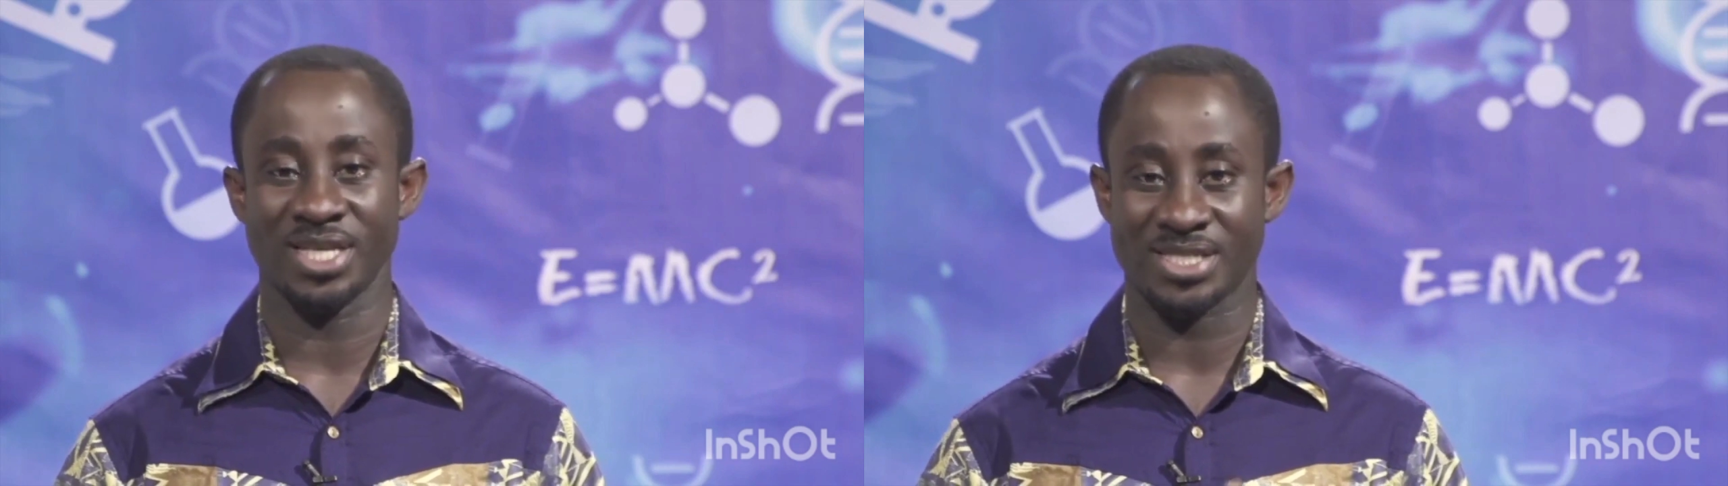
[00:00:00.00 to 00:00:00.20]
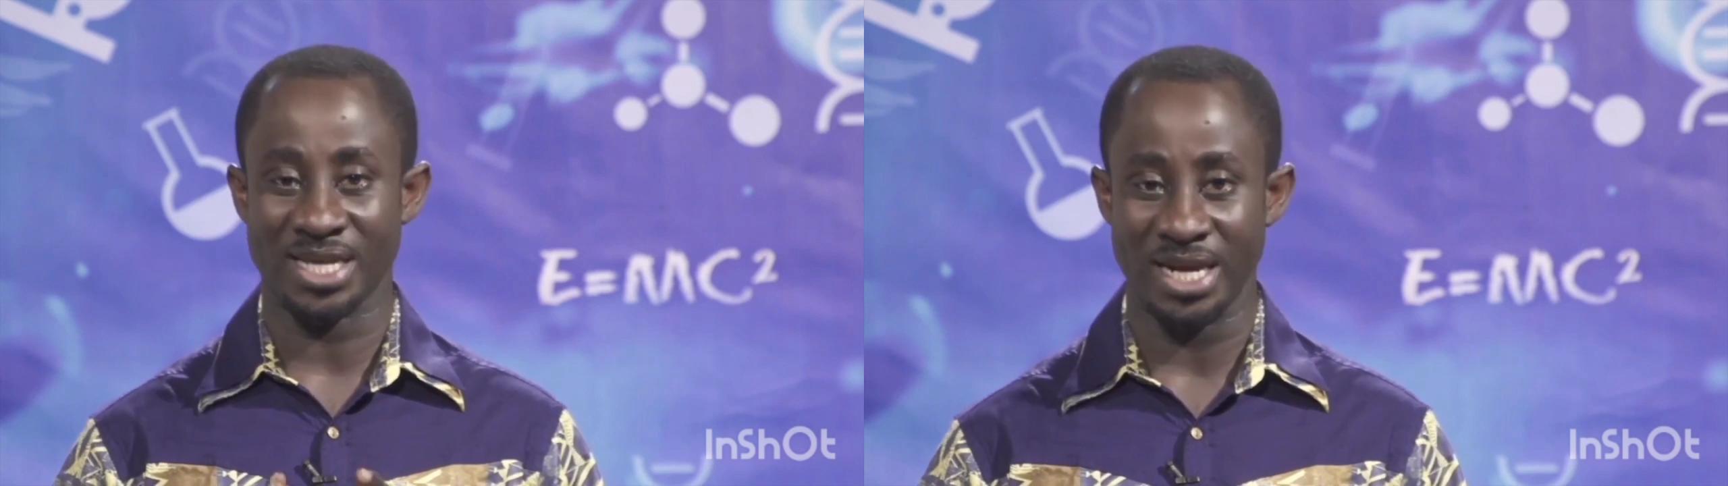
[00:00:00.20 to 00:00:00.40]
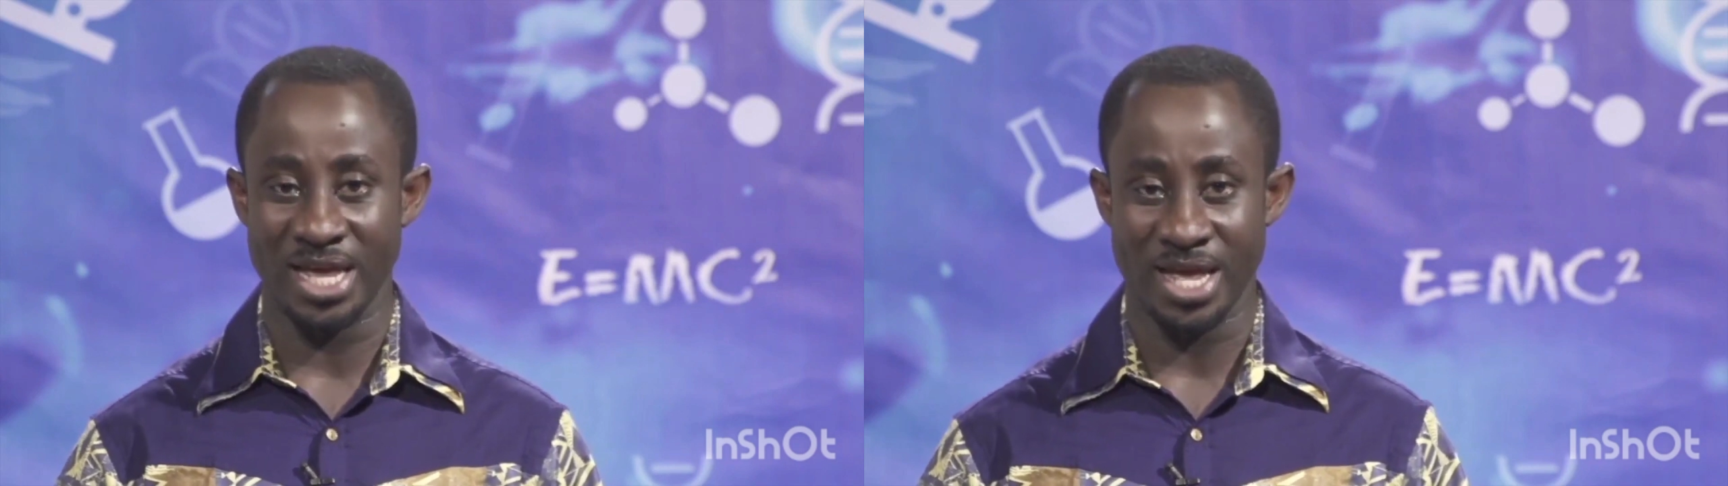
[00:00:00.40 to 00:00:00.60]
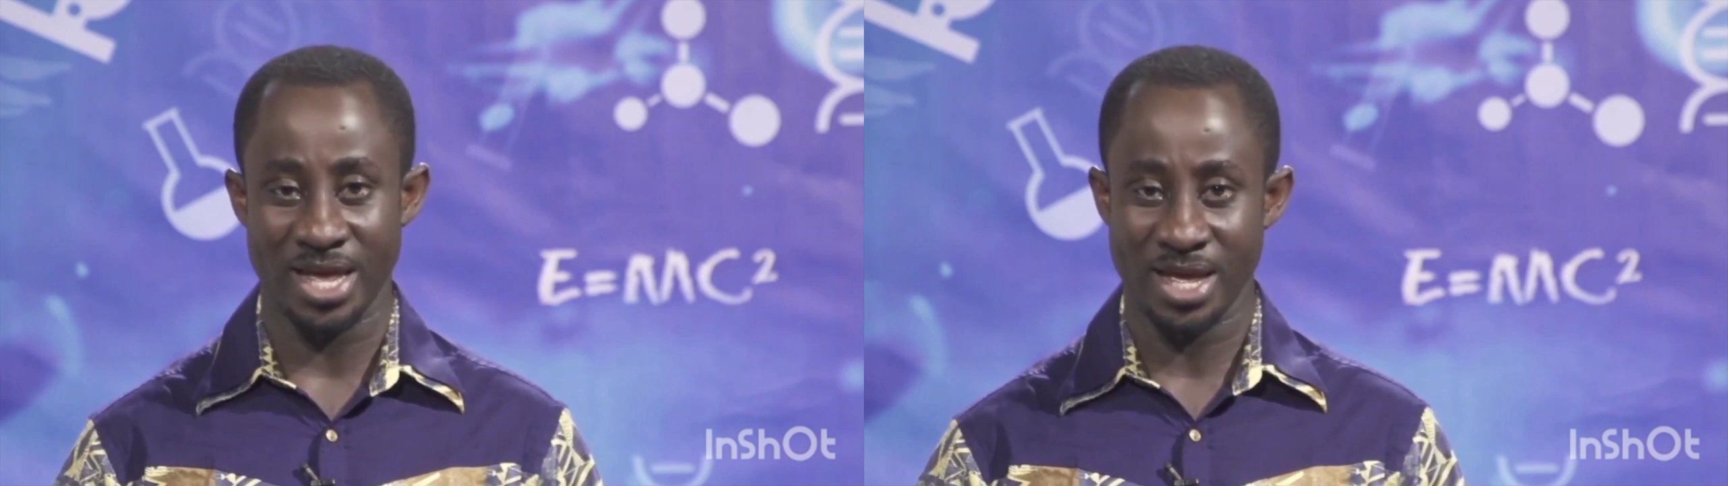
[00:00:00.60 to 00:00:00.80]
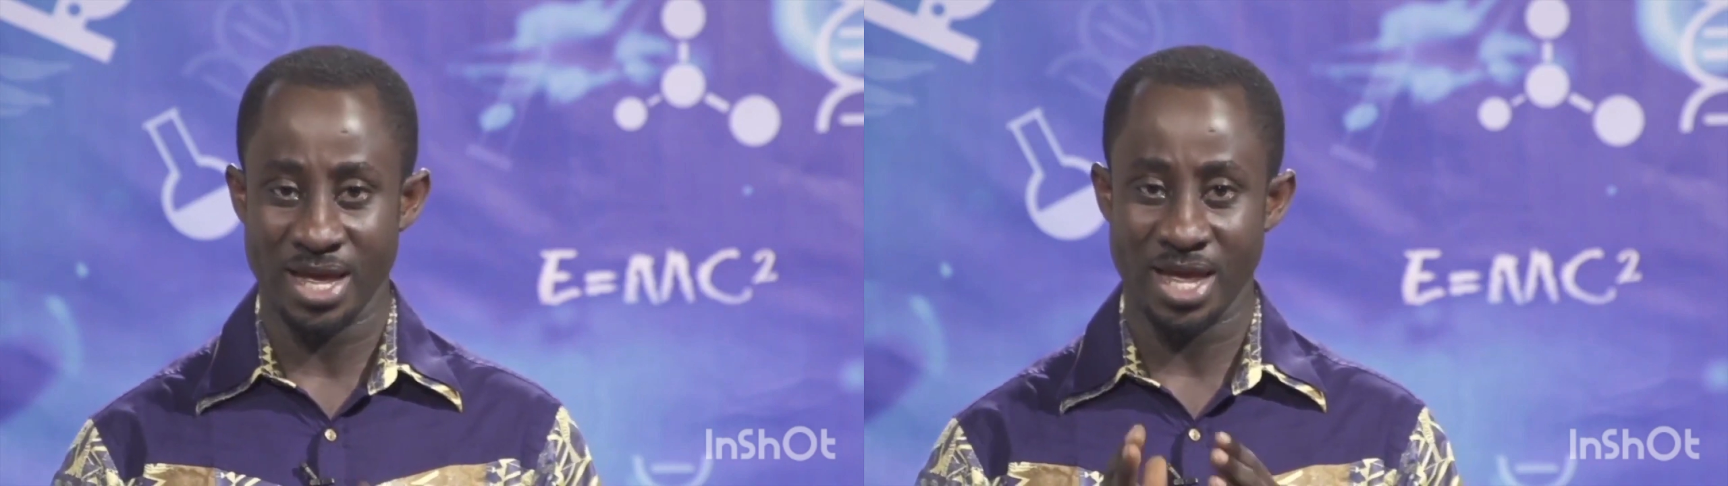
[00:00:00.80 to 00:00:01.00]
is
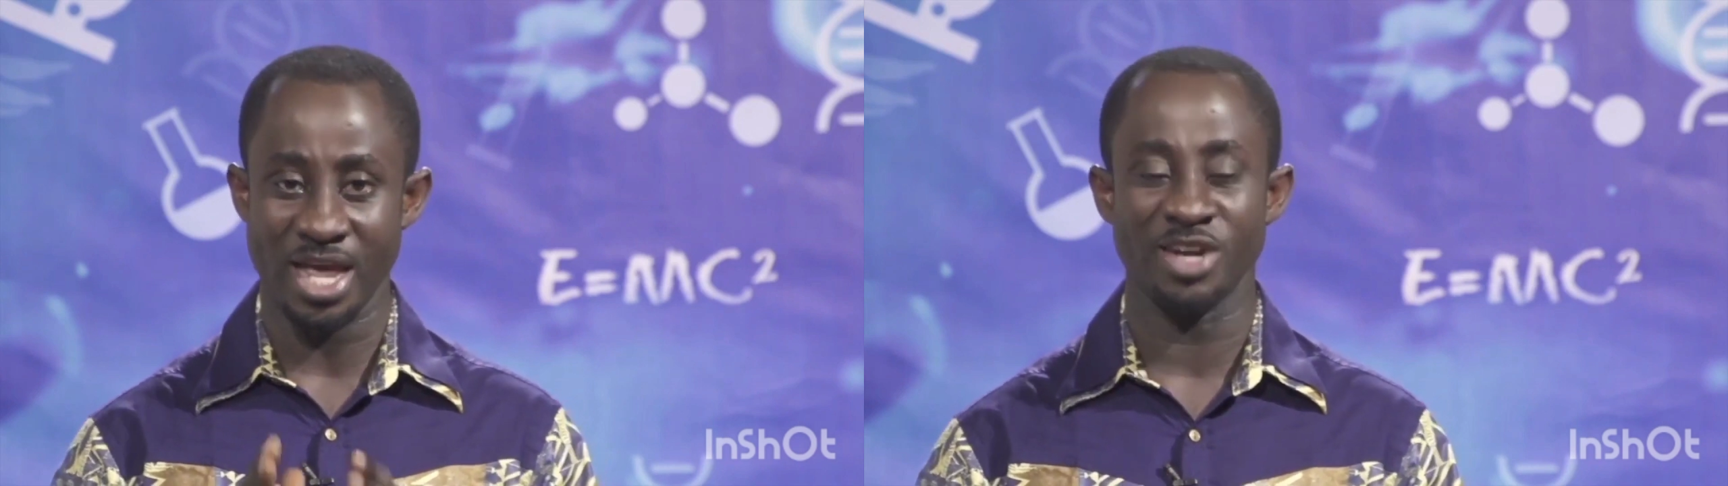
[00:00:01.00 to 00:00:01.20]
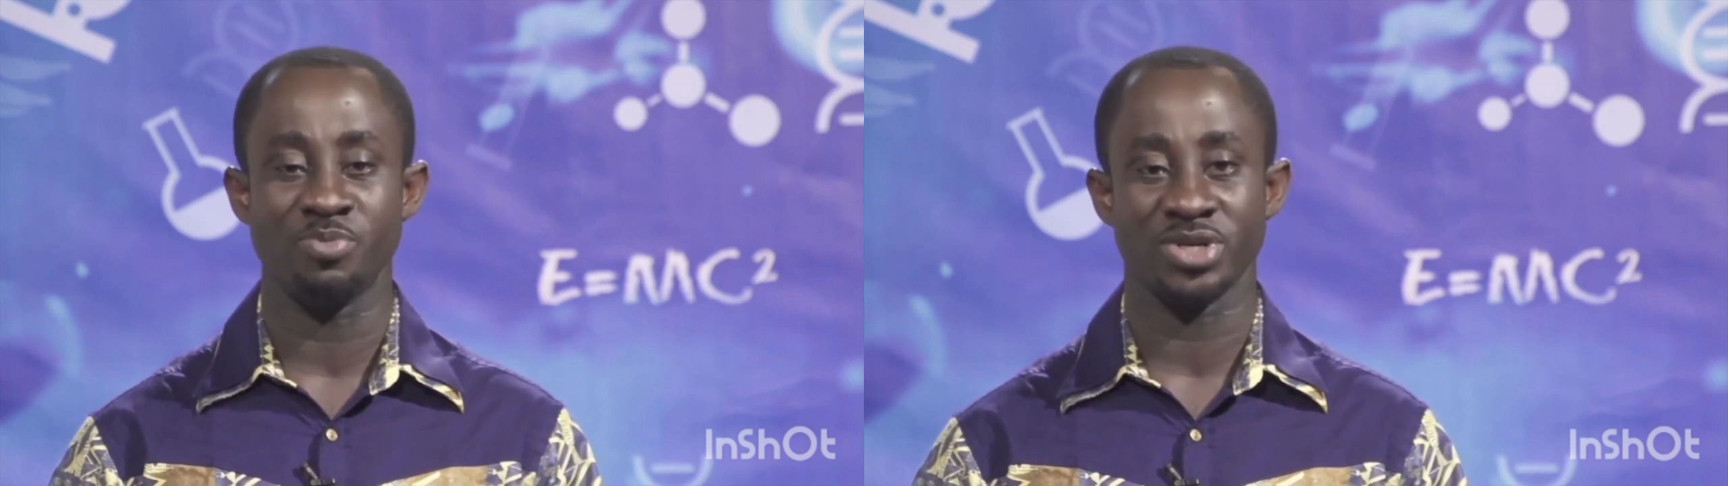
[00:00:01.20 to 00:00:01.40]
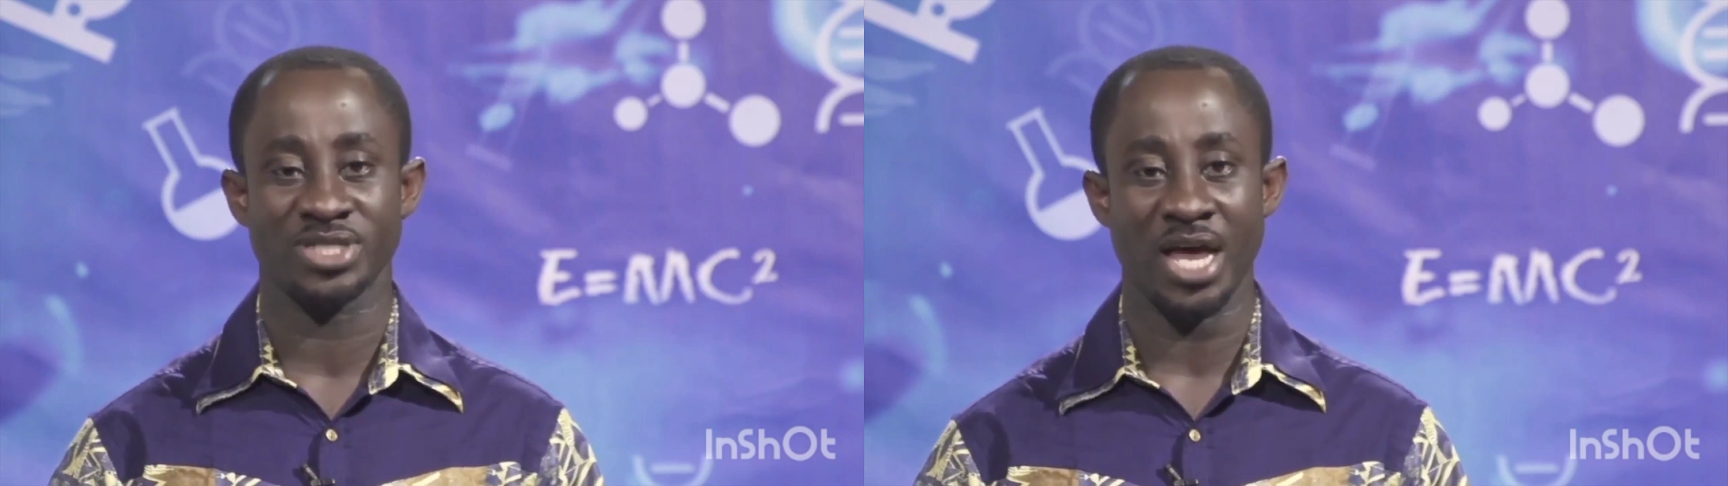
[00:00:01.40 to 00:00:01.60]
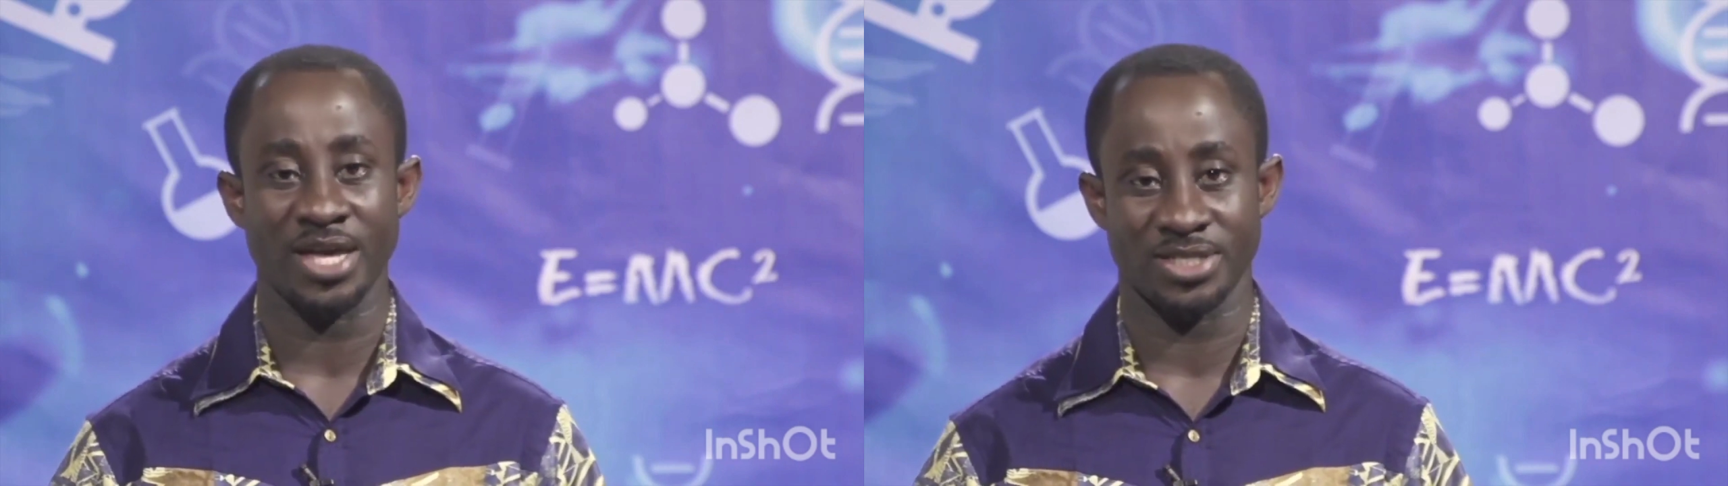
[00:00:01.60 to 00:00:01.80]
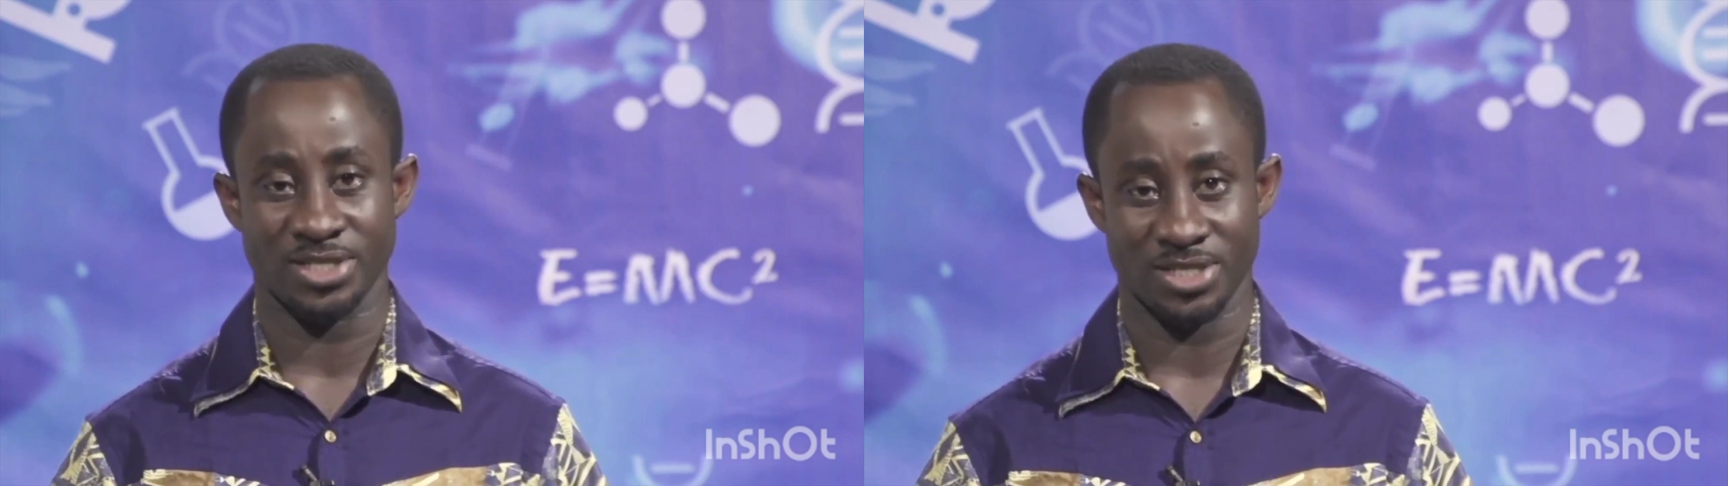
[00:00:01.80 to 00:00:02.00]
clear and
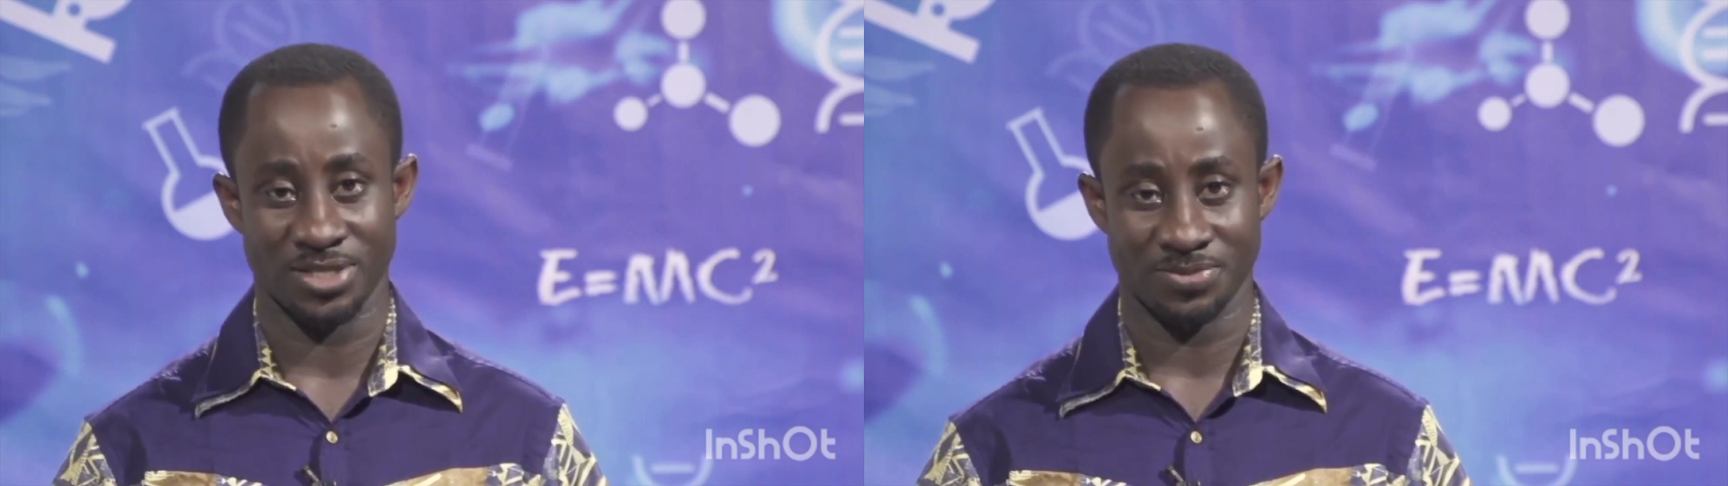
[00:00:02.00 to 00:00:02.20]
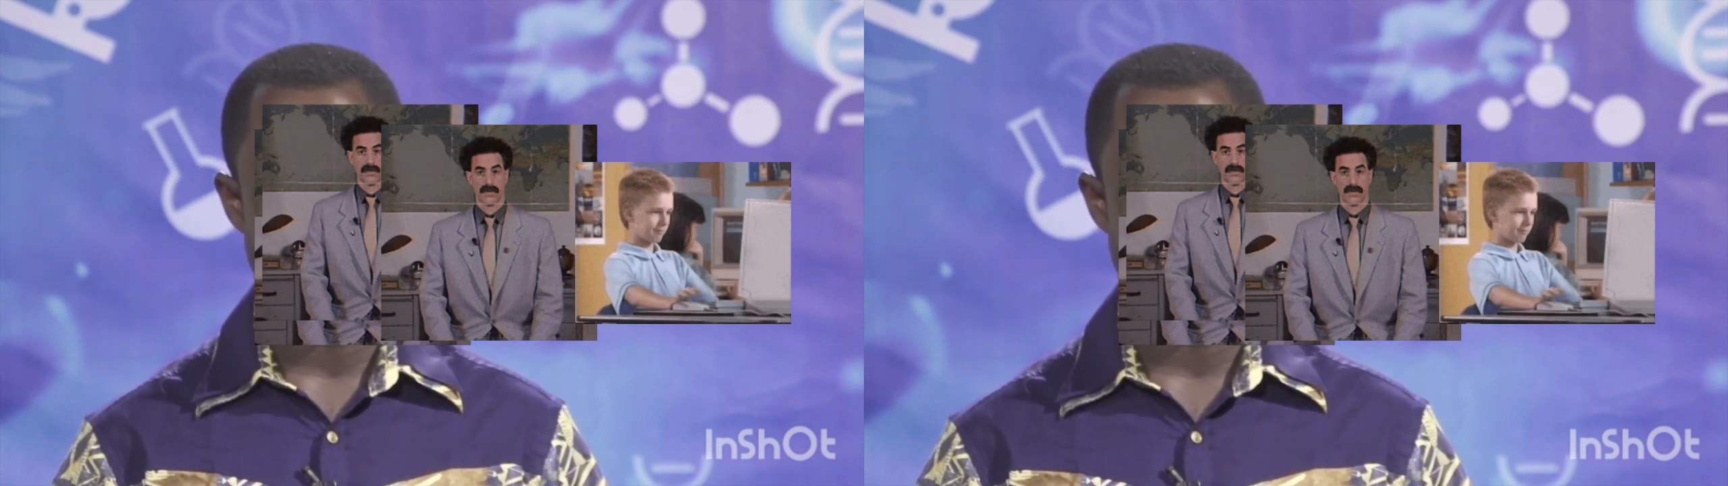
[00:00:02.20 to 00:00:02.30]
precise.